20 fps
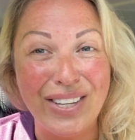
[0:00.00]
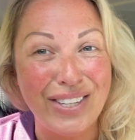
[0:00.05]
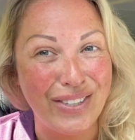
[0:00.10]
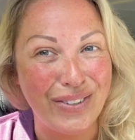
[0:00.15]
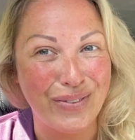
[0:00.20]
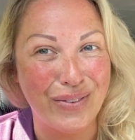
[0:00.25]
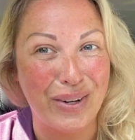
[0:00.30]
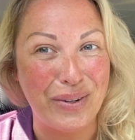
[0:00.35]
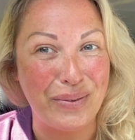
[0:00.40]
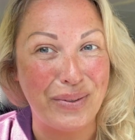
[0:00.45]

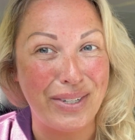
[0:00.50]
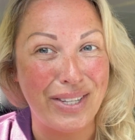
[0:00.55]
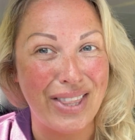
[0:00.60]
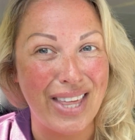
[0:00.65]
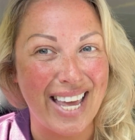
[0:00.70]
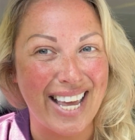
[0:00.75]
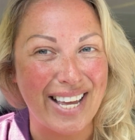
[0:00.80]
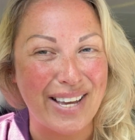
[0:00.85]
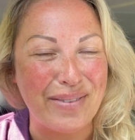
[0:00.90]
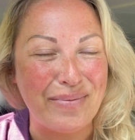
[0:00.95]
One would
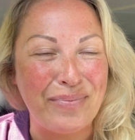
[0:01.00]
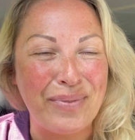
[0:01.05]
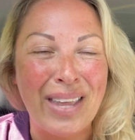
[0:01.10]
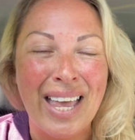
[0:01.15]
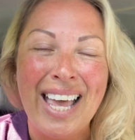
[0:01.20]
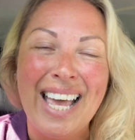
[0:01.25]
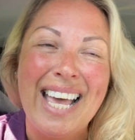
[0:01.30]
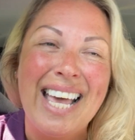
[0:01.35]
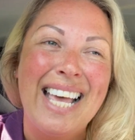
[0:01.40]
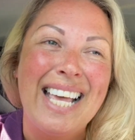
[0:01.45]
think.
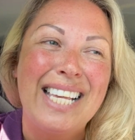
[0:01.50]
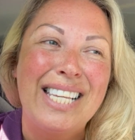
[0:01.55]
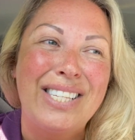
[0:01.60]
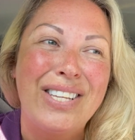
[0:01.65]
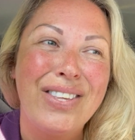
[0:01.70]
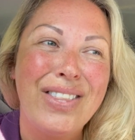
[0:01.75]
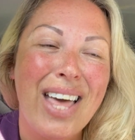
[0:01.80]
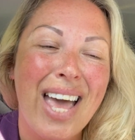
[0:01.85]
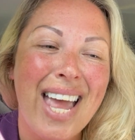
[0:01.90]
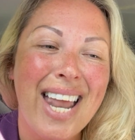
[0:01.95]

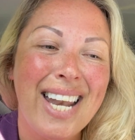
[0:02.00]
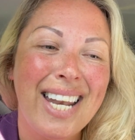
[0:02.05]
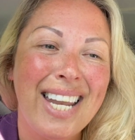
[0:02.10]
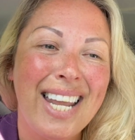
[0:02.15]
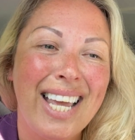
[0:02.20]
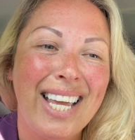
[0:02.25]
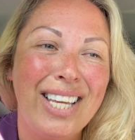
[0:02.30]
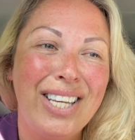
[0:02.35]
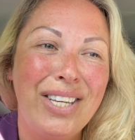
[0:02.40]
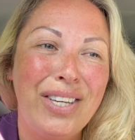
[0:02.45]
So
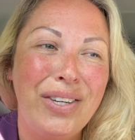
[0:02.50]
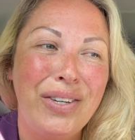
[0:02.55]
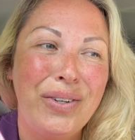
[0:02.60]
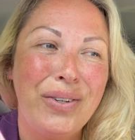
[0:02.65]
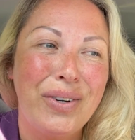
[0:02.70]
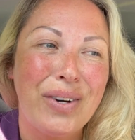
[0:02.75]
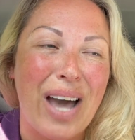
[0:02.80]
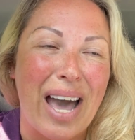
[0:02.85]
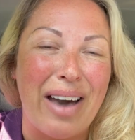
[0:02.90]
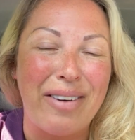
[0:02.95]
then
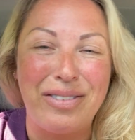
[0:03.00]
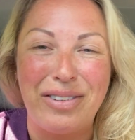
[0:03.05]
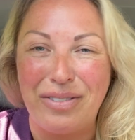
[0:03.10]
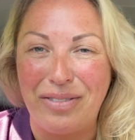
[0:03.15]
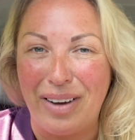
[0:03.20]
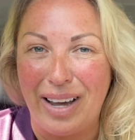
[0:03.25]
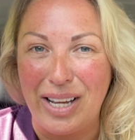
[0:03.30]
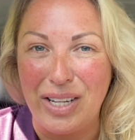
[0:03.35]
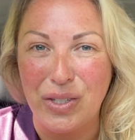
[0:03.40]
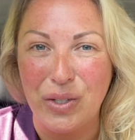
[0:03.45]
you have to
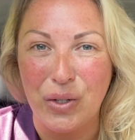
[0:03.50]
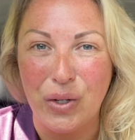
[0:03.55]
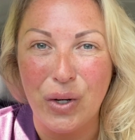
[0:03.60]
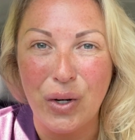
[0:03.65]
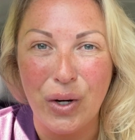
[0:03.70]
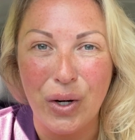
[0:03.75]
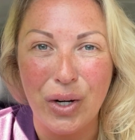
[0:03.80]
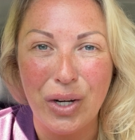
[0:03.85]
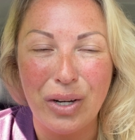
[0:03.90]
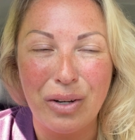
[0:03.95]
find your
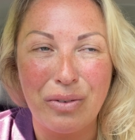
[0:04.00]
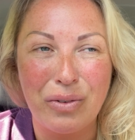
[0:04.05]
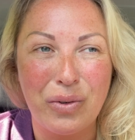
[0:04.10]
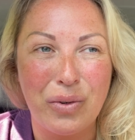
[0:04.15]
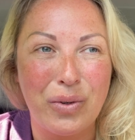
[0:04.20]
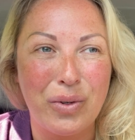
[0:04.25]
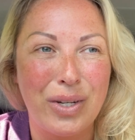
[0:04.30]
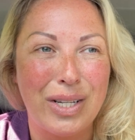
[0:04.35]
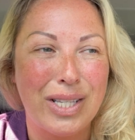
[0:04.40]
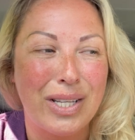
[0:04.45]
hook. Of
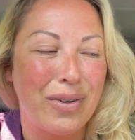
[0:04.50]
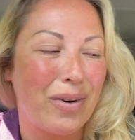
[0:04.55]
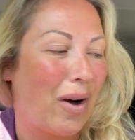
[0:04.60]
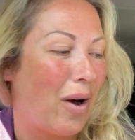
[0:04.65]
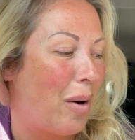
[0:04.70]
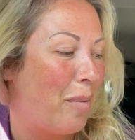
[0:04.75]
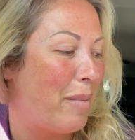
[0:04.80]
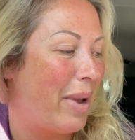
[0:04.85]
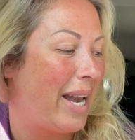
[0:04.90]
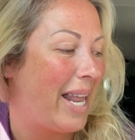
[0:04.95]
course, there
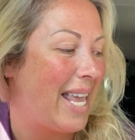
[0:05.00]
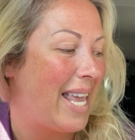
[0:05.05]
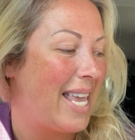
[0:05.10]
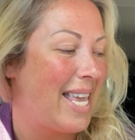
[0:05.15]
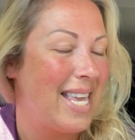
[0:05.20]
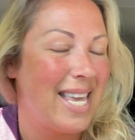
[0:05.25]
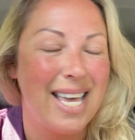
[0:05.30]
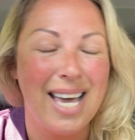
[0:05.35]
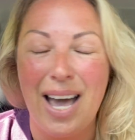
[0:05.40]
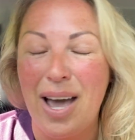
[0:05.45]
are
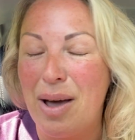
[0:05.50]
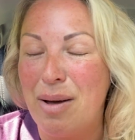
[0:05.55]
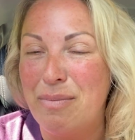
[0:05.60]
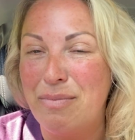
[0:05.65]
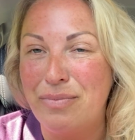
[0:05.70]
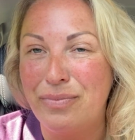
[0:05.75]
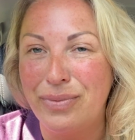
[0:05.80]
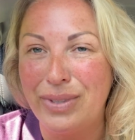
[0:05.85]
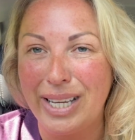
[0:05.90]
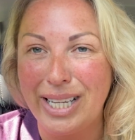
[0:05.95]
many
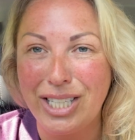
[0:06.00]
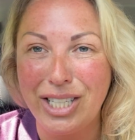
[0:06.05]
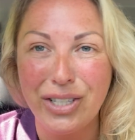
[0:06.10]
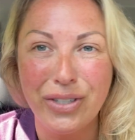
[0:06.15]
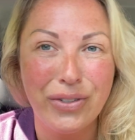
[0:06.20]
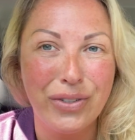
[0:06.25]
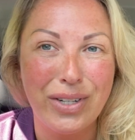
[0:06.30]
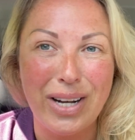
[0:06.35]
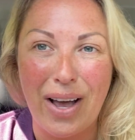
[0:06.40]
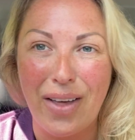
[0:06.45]
like
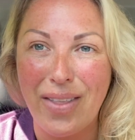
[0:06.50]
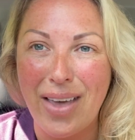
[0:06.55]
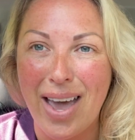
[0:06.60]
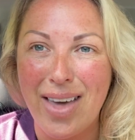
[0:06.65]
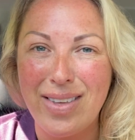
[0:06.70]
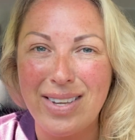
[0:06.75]
children out there.